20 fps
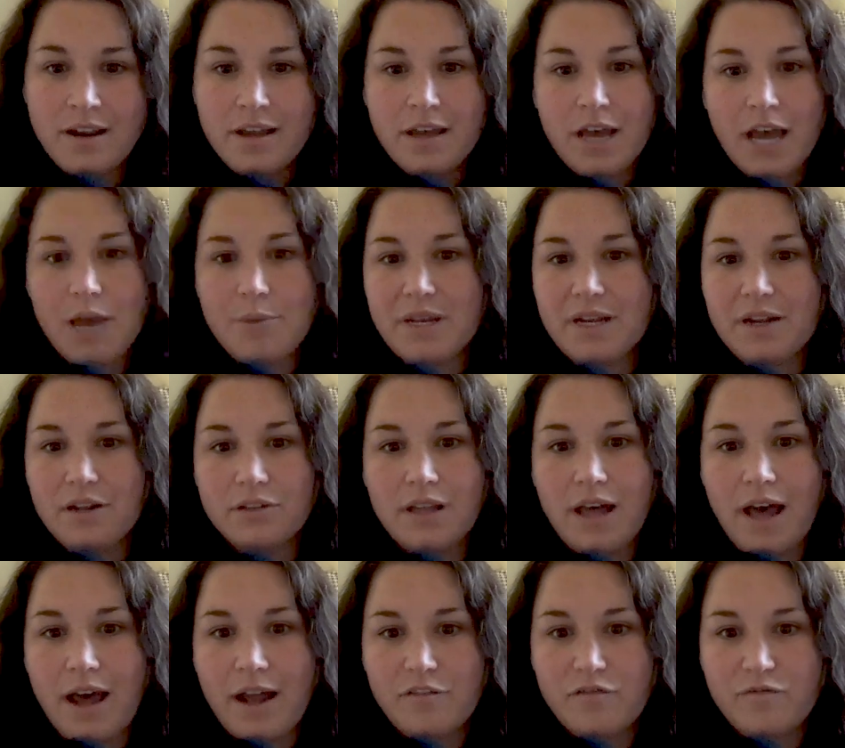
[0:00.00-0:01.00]
I mean, a
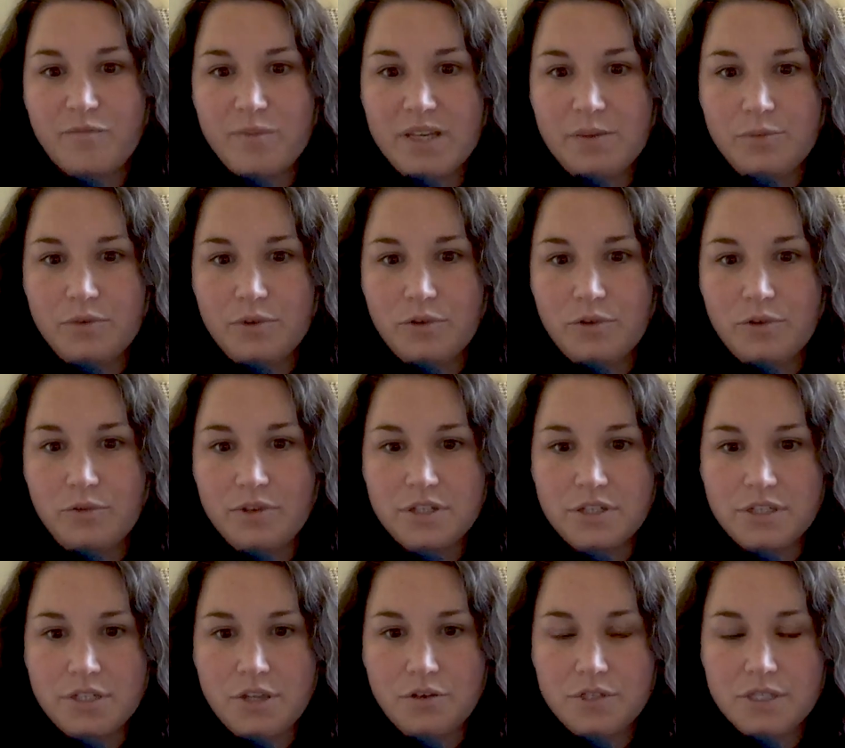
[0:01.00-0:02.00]
lot of people with
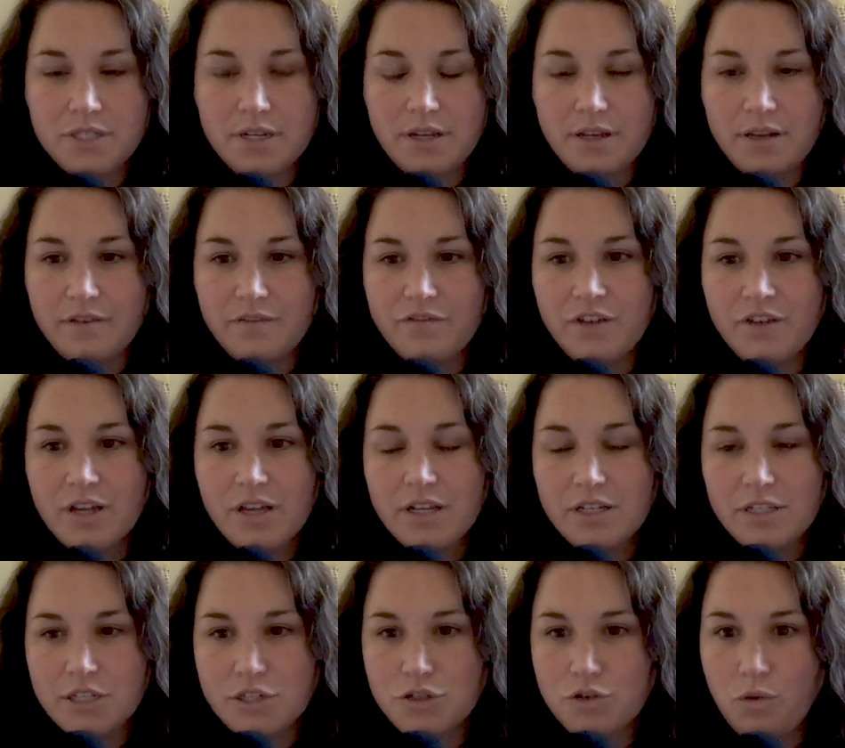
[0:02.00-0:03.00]
dissociative
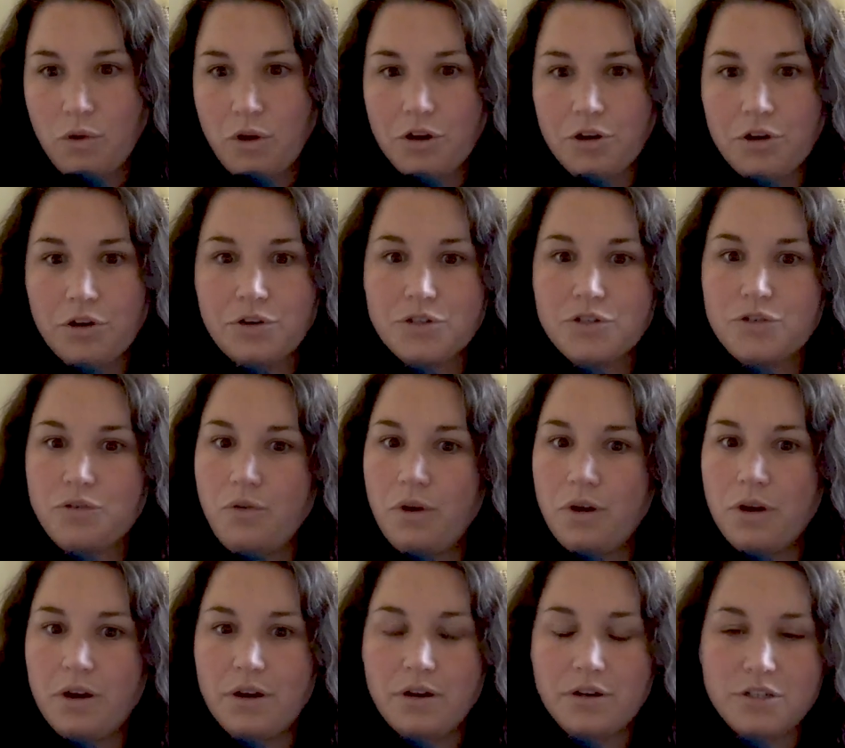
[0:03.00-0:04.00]
disorders
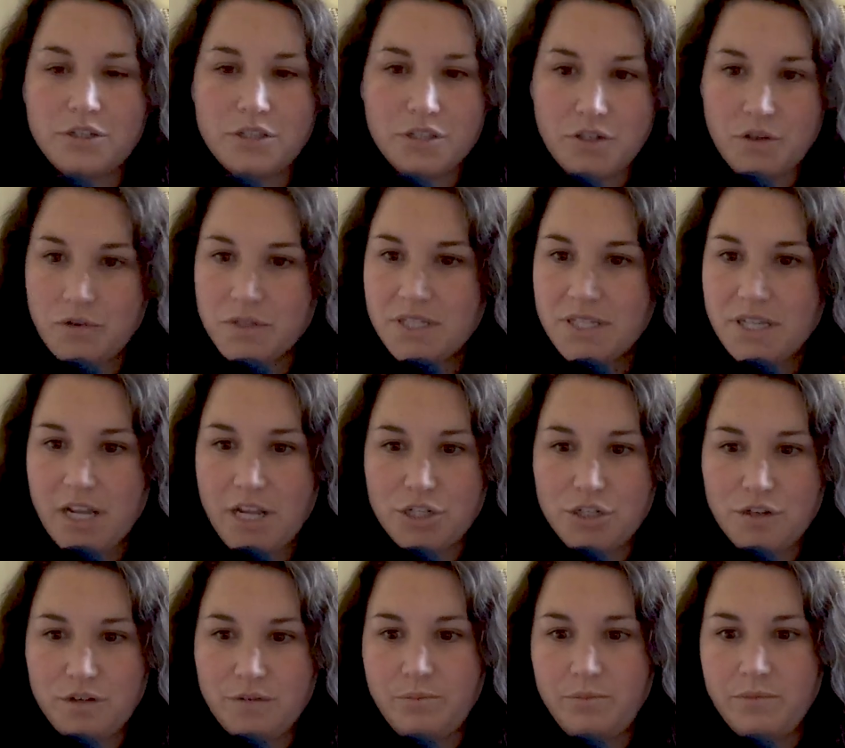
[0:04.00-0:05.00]
or
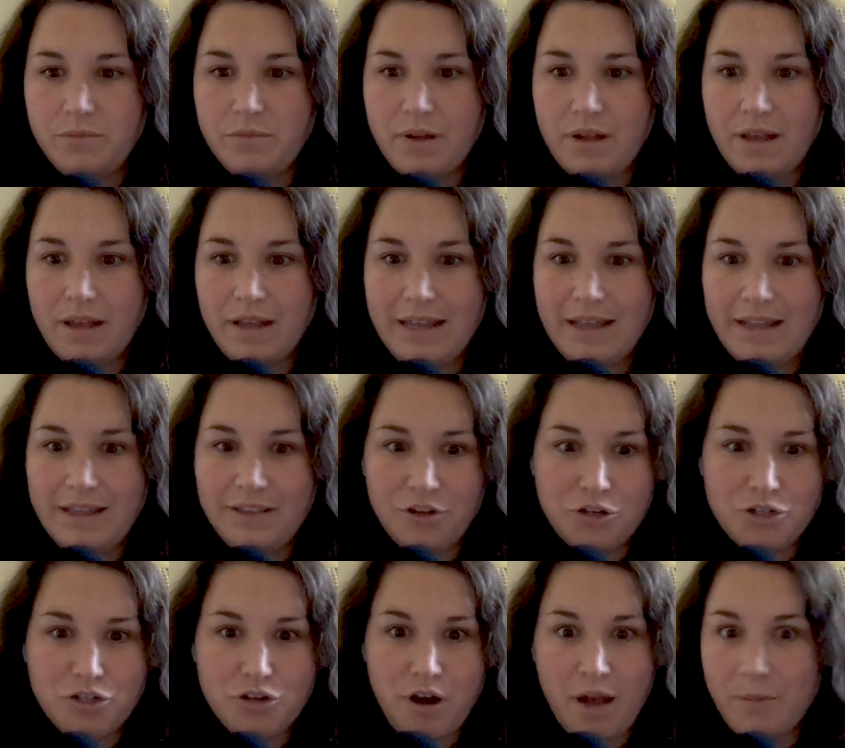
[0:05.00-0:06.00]
dissociation in their
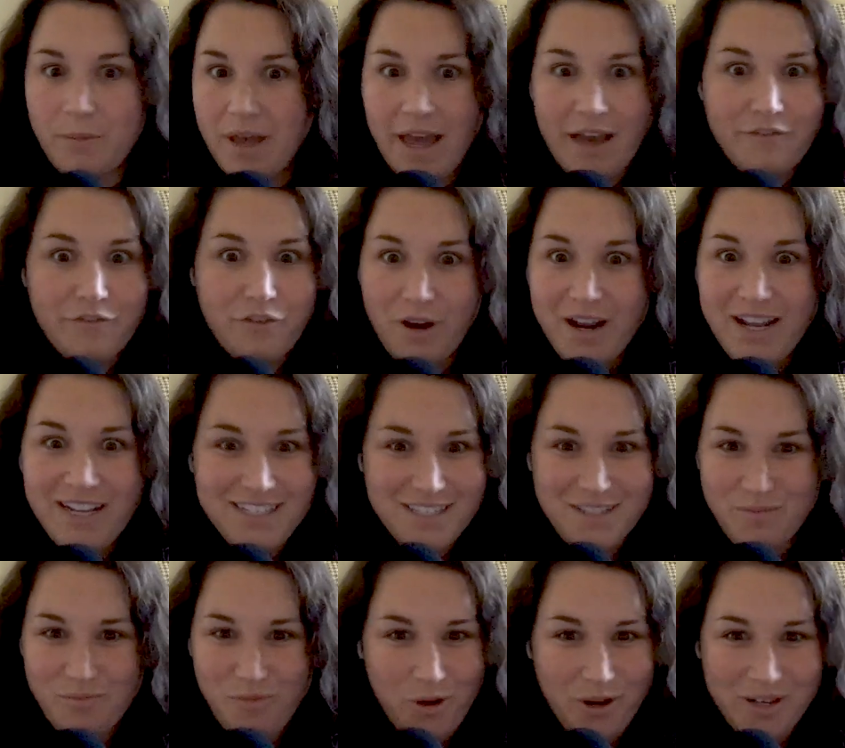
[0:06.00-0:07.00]
trauma have great
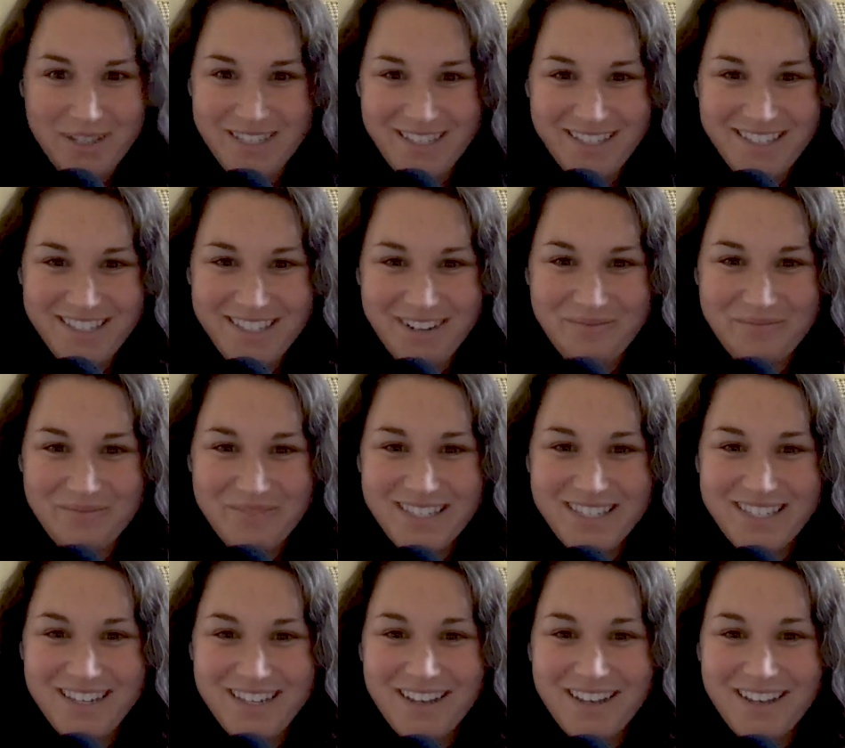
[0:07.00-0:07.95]
support systems.